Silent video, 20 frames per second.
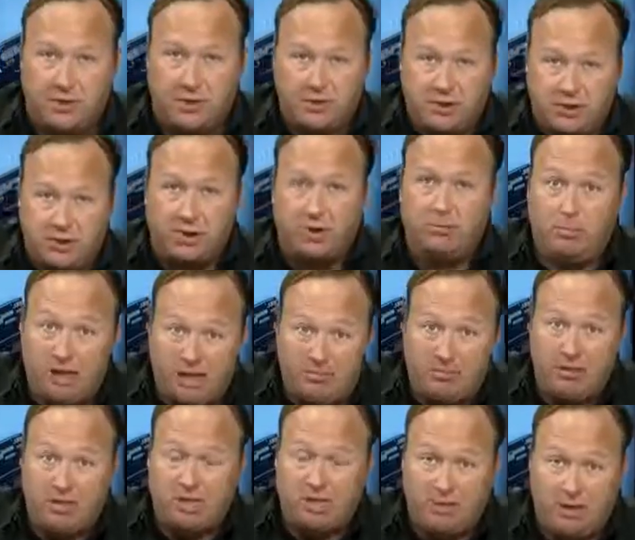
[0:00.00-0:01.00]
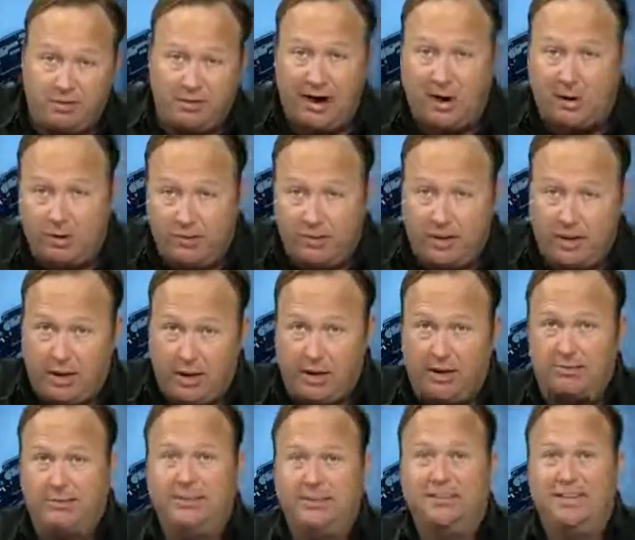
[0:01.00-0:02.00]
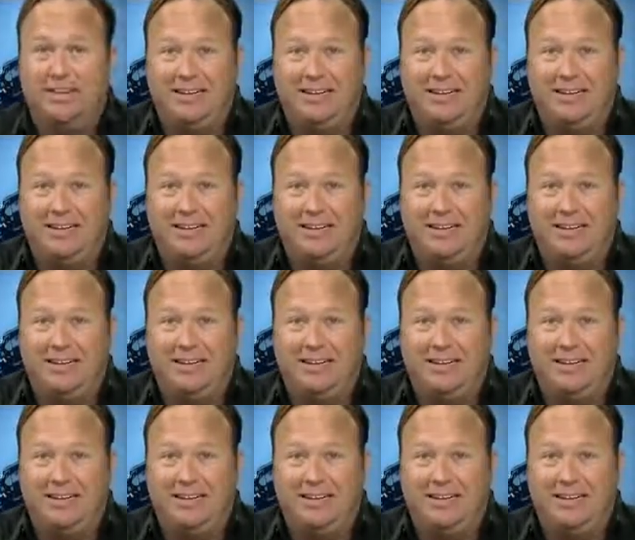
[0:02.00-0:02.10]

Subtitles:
very soon. Believe me, it's going to be a viral video.